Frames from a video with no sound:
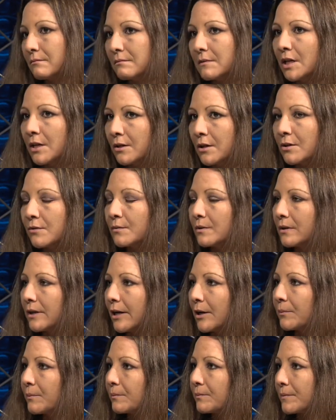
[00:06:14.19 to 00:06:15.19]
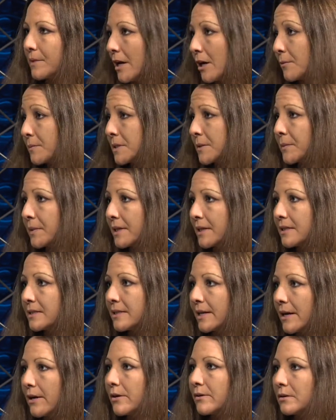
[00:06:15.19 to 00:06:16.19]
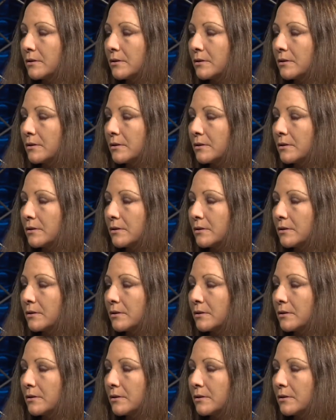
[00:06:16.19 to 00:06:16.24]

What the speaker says: you know, will help some kids out.